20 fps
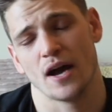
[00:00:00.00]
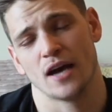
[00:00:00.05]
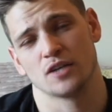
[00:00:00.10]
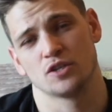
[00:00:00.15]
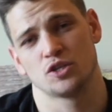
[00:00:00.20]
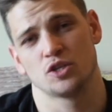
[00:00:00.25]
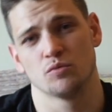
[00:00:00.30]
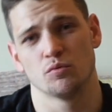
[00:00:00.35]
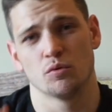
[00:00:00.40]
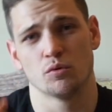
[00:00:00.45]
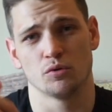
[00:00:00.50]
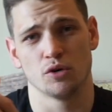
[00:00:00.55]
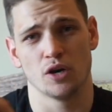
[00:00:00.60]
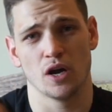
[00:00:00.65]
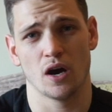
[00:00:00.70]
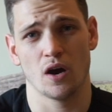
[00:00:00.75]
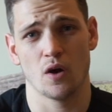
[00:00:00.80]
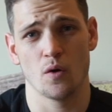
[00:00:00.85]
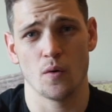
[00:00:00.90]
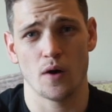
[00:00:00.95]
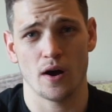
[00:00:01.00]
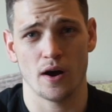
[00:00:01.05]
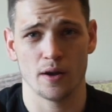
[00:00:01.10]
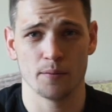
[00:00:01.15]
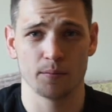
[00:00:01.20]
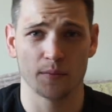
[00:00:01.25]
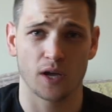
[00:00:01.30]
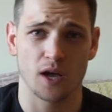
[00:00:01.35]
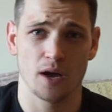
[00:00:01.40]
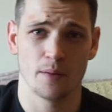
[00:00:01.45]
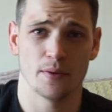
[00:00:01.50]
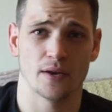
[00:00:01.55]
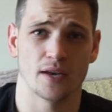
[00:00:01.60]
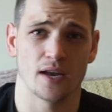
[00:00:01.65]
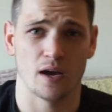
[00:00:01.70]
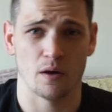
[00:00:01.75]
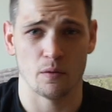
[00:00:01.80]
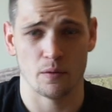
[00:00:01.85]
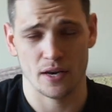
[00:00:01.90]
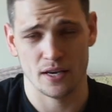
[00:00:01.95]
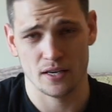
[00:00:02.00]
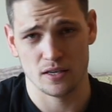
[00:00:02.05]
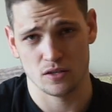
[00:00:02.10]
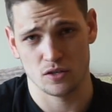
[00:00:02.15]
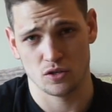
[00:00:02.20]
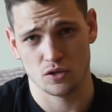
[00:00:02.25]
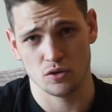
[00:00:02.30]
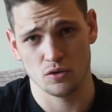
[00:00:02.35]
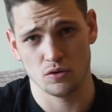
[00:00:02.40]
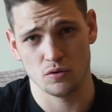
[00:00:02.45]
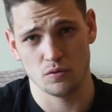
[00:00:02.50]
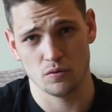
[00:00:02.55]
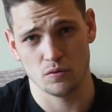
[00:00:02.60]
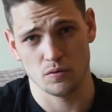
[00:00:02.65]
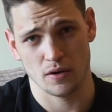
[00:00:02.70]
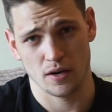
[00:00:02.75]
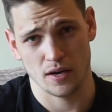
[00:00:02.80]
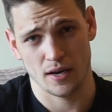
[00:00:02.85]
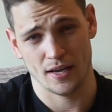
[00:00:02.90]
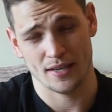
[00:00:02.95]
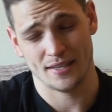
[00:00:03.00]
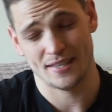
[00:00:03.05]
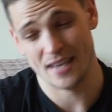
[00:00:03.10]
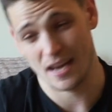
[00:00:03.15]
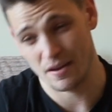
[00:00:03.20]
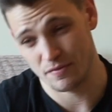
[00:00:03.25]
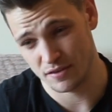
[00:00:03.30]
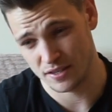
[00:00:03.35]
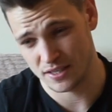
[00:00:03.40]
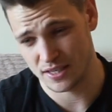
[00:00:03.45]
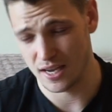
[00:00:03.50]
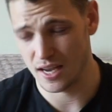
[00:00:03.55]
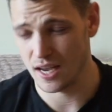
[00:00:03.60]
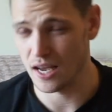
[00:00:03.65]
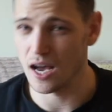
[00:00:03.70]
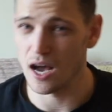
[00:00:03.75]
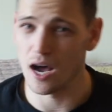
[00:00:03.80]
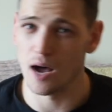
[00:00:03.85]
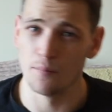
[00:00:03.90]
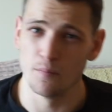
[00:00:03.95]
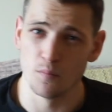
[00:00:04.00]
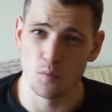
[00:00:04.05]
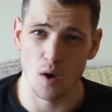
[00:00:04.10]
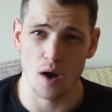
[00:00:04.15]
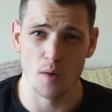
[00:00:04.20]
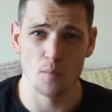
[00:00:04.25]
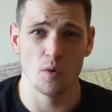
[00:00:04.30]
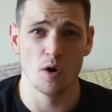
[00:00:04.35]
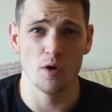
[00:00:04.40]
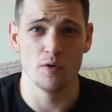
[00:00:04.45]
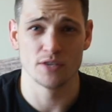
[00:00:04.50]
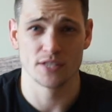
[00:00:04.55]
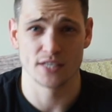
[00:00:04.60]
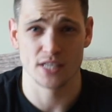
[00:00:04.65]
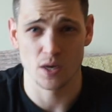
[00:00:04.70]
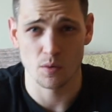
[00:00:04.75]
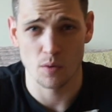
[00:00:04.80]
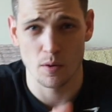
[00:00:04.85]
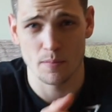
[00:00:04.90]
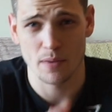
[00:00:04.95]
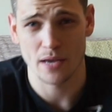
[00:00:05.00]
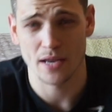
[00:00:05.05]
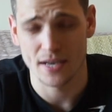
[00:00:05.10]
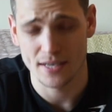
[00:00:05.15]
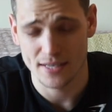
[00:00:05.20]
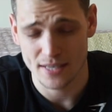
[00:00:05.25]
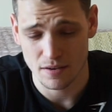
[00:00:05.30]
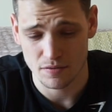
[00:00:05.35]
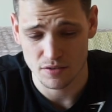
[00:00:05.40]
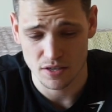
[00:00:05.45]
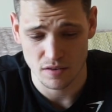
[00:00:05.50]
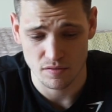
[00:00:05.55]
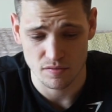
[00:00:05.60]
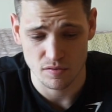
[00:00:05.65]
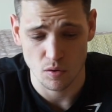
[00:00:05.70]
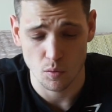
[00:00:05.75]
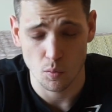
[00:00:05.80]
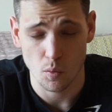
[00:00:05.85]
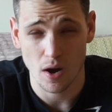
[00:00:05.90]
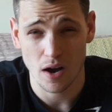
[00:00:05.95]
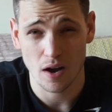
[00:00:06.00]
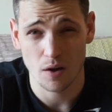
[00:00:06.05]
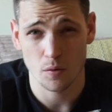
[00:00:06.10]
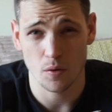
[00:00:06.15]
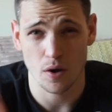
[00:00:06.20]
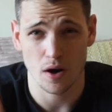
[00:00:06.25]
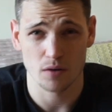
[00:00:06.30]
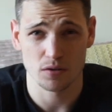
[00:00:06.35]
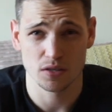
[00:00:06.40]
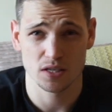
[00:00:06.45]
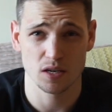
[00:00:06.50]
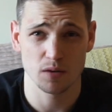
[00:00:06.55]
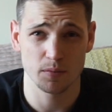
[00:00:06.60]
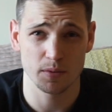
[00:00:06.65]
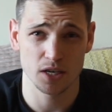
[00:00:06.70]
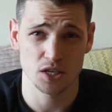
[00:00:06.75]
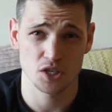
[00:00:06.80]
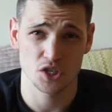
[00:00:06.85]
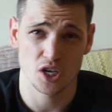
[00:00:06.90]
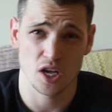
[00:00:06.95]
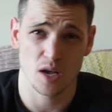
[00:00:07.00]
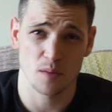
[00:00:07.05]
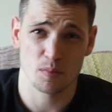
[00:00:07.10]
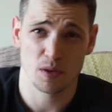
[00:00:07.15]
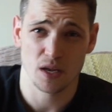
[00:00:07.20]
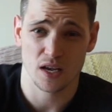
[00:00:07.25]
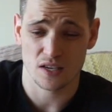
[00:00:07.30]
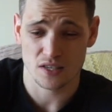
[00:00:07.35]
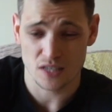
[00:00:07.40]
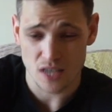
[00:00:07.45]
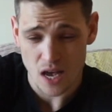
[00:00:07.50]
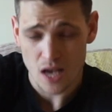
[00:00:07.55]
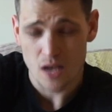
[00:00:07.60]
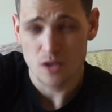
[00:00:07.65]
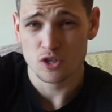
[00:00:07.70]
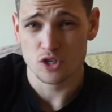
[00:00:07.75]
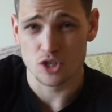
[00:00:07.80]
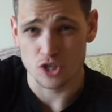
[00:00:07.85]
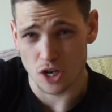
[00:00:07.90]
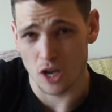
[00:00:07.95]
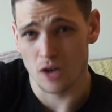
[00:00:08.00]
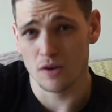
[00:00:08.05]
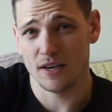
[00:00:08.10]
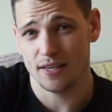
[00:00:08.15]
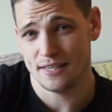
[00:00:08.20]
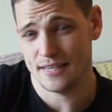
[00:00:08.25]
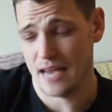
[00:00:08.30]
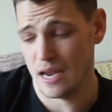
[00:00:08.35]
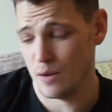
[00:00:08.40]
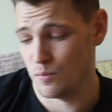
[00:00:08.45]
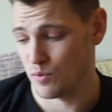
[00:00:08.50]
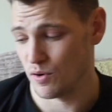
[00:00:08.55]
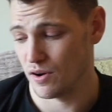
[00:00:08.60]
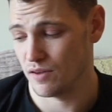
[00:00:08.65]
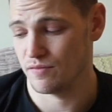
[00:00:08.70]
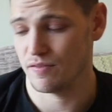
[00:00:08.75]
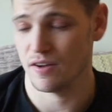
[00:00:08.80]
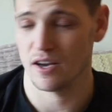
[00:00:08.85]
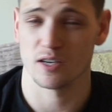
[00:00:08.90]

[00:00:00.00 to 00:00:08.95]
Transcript: as you all know, I'm coming now into a deficit. I won't be in a deficit for a while. I'll still be in a surplus, slowly tapering